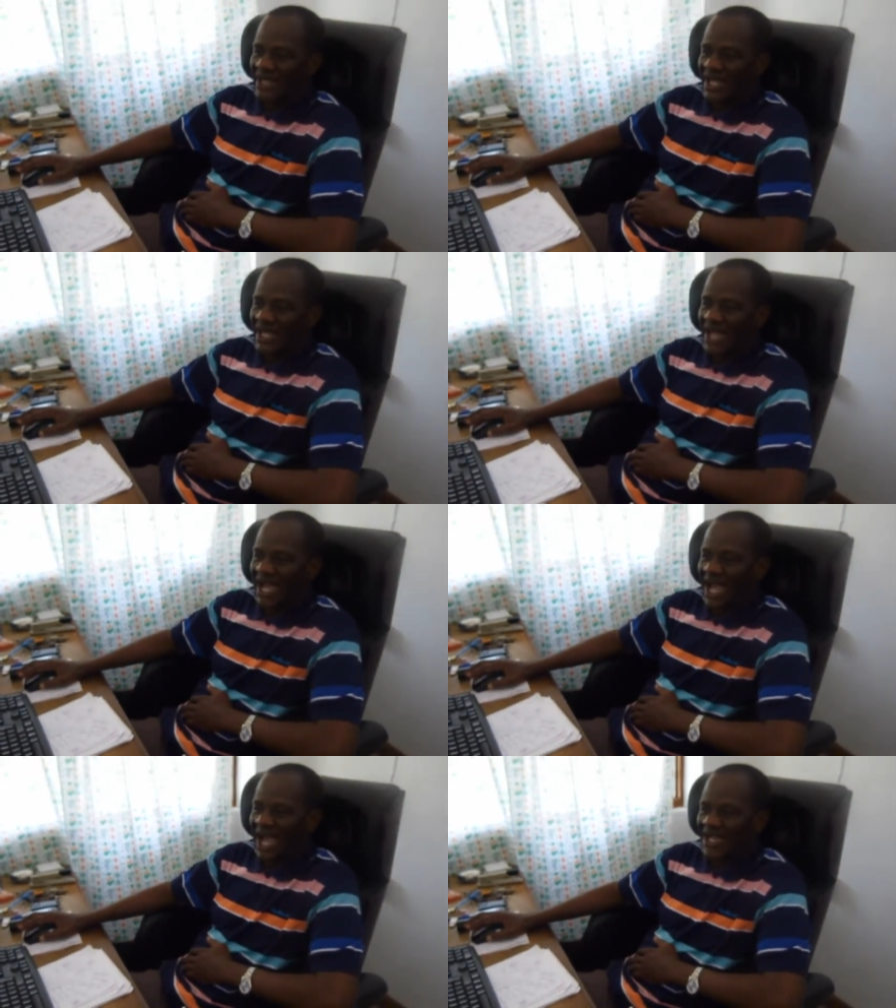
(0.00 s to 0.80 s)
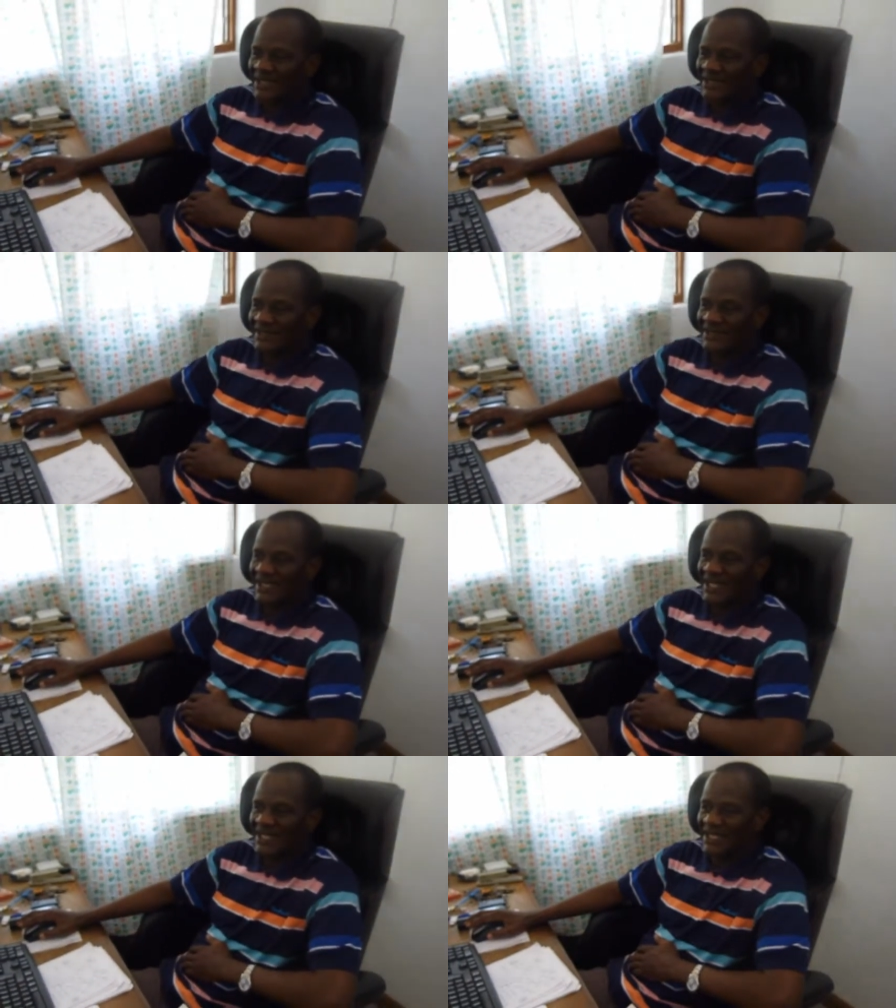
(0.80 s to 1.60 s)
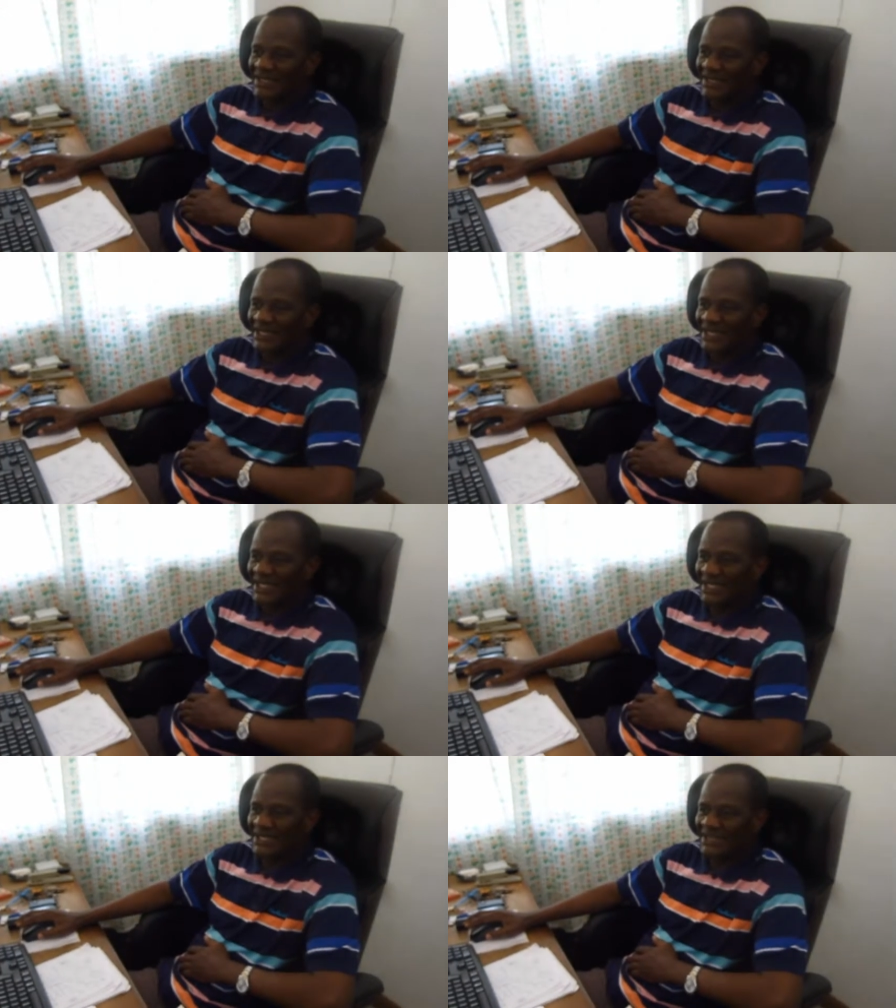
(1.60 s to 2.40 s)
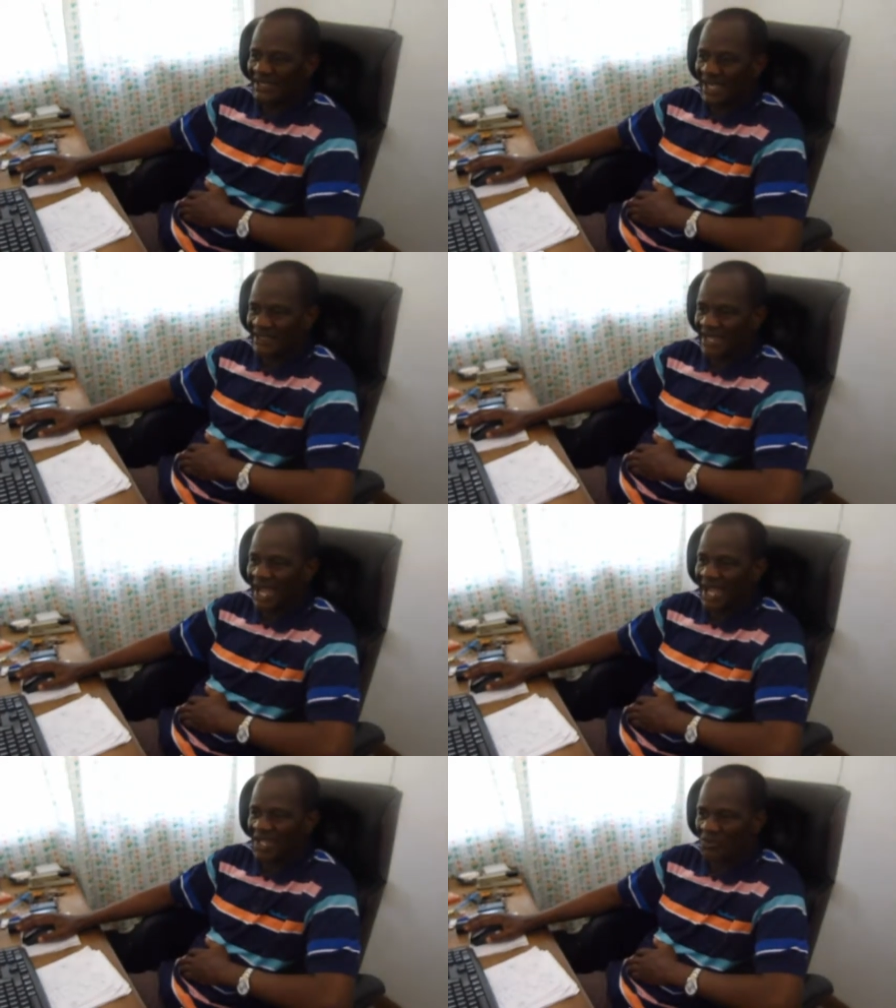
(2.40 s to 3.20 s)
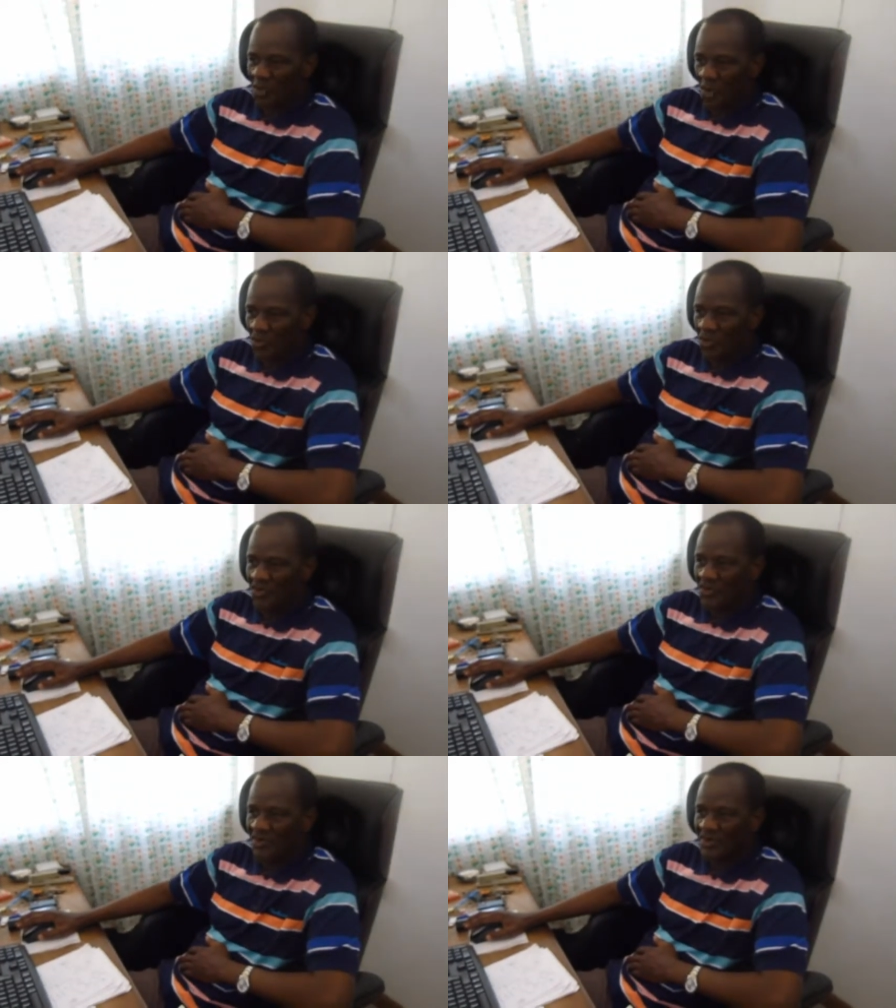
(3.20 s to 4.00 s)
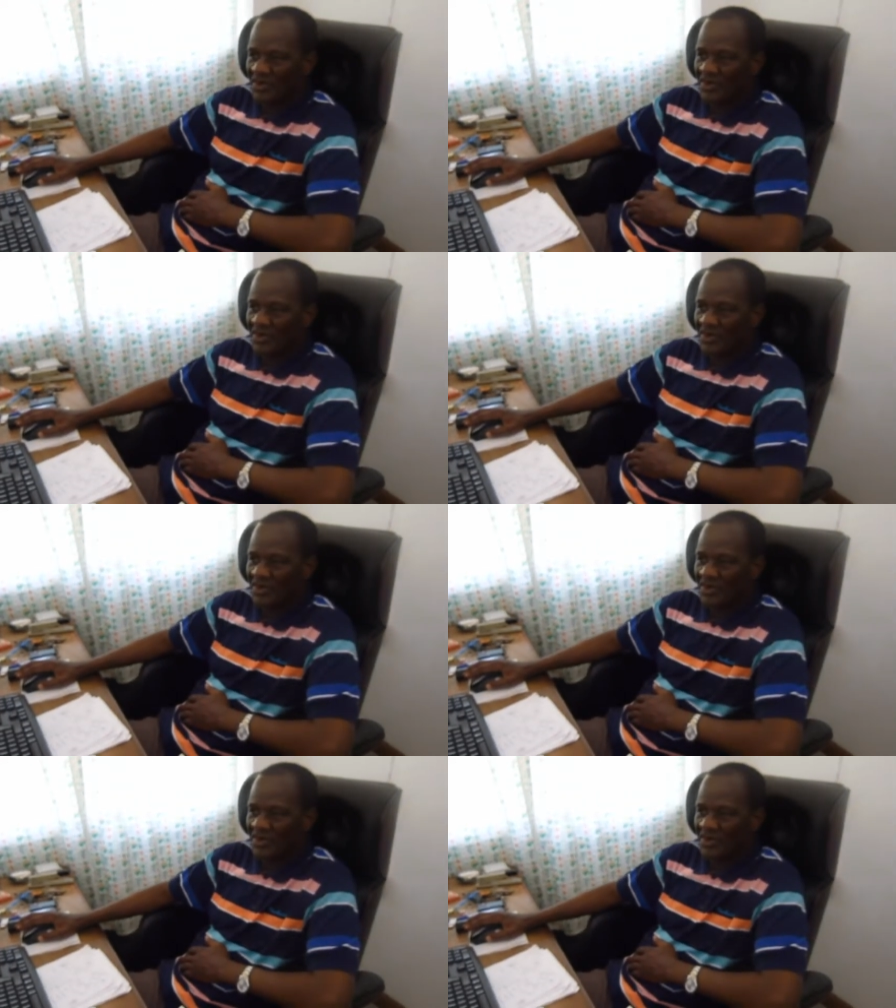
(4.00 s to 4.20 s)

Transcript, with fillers: the ICT center in Bawku.